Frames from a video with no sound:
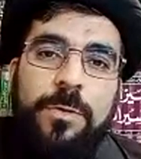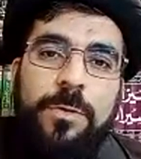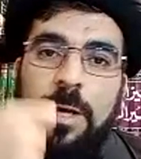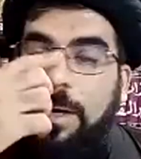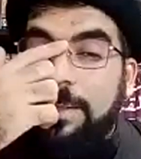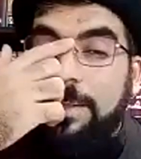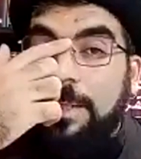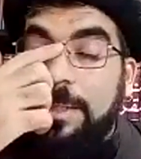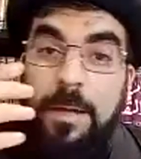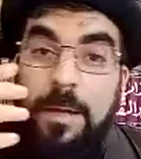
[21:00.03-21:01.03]
wa ta'ala and
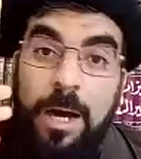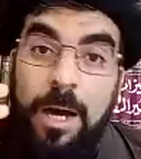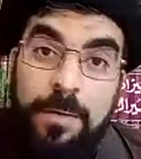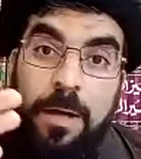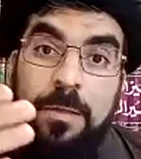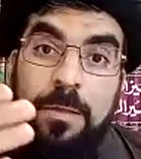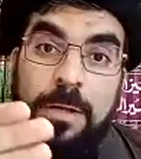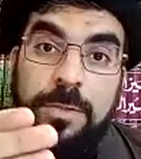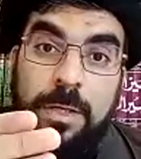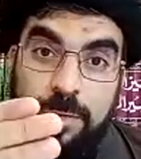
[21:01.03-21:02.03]
in line with
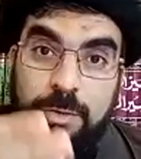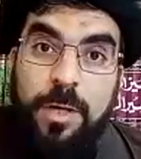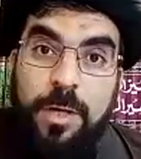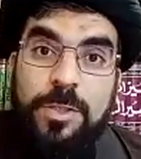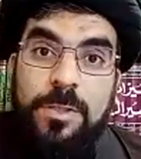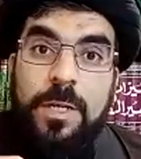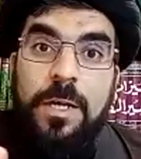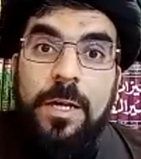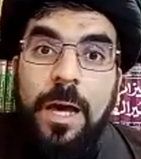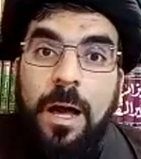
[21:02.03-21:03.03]
Allah's instructions,
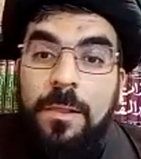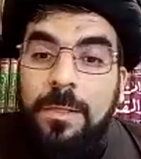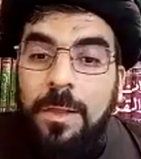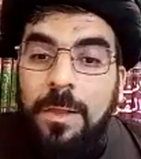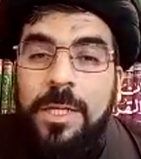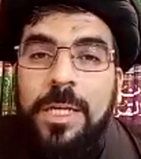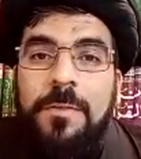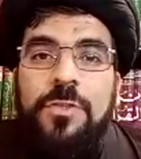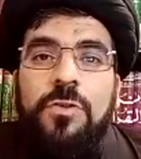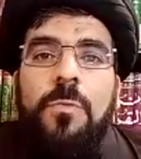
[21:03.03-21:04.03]
Allah
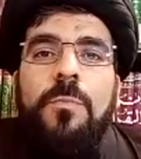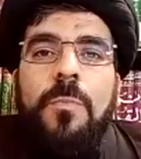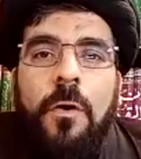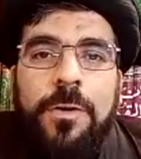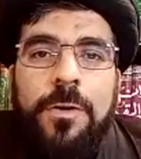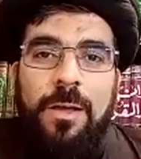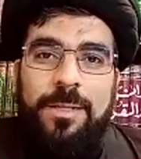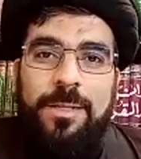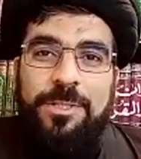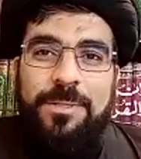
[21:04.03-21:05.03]
gives you more
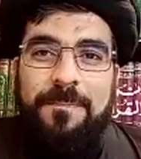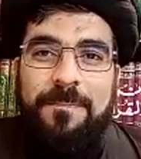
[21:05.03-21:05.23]
knowledge.